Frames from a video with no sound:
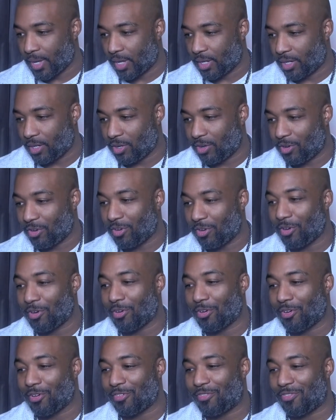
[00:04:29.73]

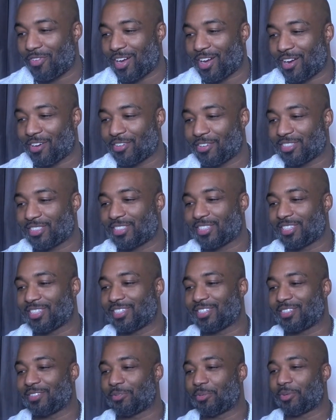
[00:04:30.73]
Hello, Fire and
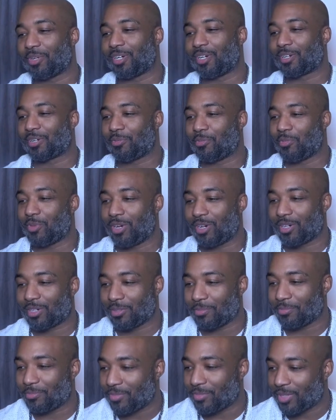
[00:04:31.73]
Seed. Welcome,
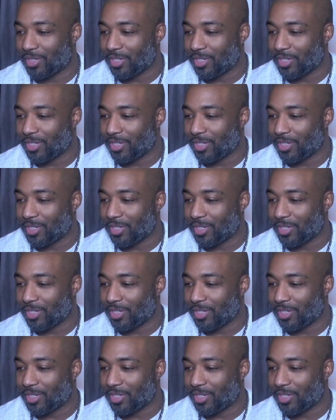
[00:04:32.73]
welcome.